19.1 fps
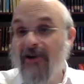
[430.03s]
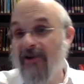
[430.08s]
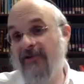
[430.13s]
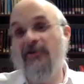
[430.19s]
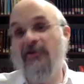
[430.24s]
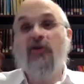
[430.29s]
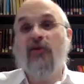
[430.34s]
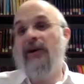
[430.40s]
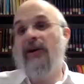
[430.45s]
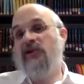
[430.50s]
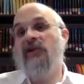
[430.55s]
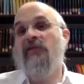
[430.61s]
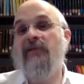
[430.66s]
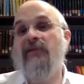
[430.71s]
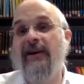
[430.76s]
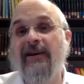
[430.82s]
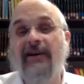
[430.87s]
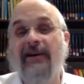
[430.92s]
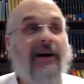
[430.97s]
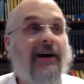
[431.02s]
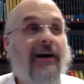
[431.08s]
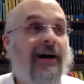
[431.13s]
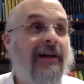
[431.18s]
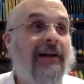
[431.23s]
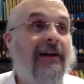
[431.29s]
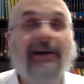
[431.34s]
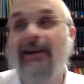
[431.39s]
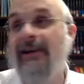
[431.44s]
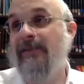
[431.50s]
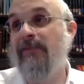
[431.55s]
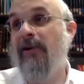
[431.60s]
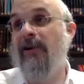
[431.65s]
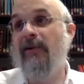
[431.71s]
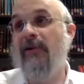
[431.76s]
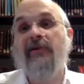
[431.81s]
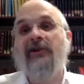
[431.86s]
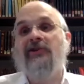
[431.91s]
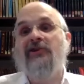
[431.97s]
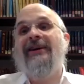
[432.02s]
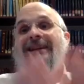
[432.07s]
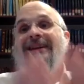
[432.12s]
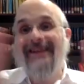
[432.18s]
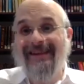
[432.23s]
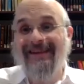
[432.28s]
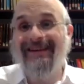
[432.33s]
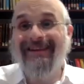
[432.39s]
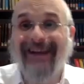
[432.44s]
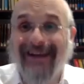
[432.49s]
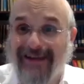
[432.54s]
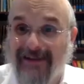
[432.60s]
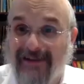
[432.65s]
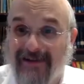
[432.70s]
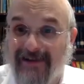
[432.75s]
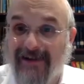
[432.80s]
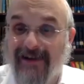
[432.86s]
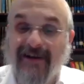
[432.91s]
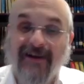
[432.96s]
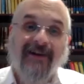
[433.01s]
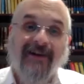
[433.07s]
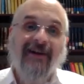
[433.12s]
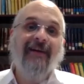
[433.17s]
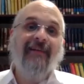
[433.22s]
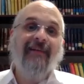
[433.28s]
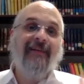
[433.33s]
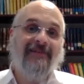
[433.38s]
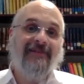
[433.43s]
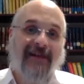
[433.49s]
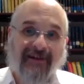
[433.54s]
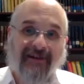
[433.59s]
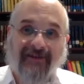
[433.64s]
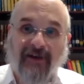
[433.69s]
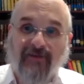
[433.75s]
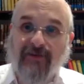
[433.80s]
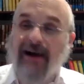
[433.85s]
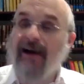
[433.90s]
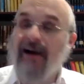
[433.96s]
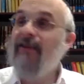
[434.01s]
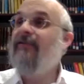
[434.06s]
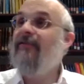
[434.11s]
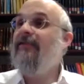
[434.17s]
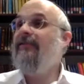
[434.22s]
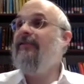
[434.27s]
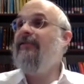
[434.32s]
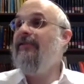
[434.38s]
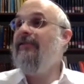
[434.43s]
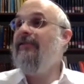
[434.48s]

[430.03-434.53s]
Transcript: There's no question of making al achilas maror because you're not eating a lettuce. And then second time round,